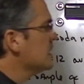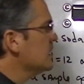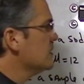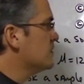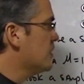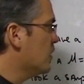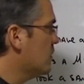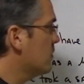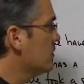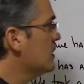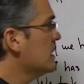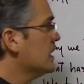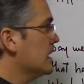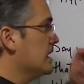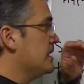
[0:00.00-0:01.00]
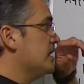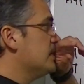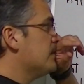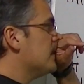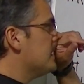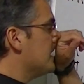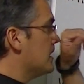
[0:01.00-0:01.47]
so in this
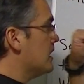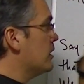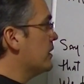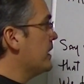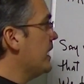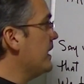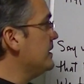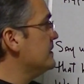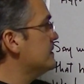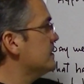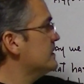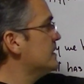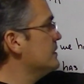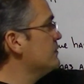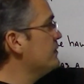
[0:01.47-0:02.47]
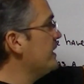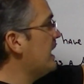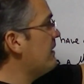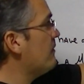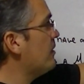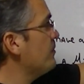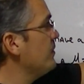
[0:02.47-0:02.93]
particular case, since we
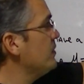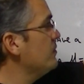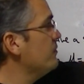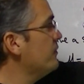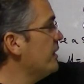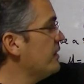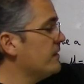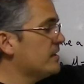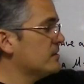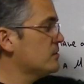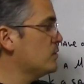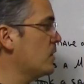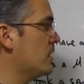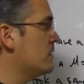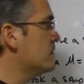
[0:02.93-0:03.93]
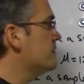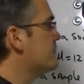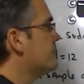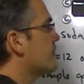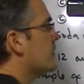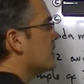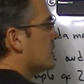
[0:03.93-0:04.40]
have our mu greater than 12,
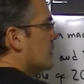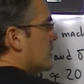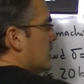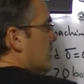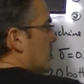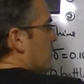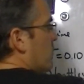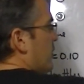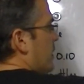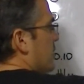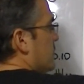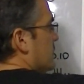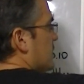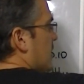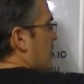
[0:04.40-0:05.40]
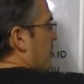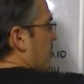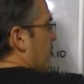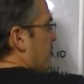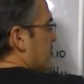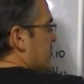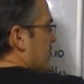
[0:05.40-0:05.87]
we need to set up a
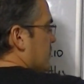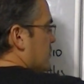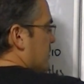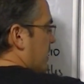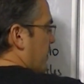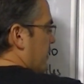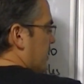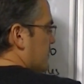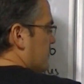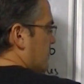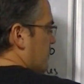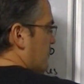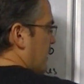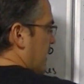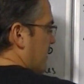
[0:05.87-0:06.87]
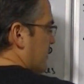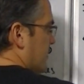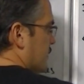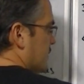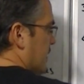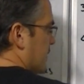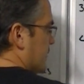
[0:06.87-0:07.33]
rejection area to the right of the
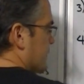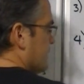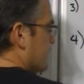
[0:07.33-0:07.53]
center.